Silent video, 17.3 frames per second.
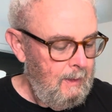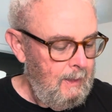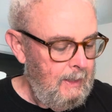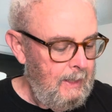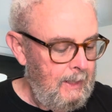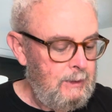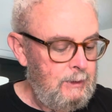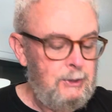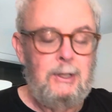
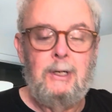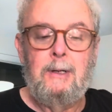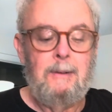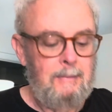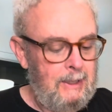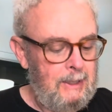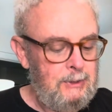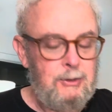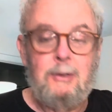Engineered and
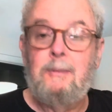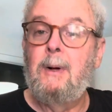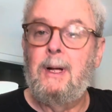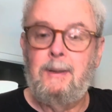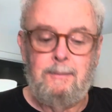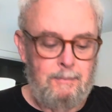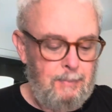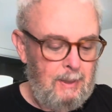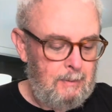mastered by
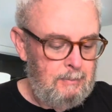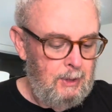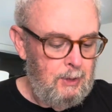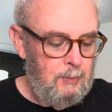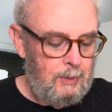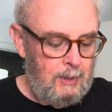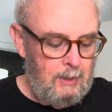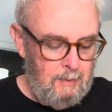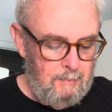Bob
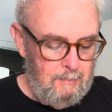Ludwig.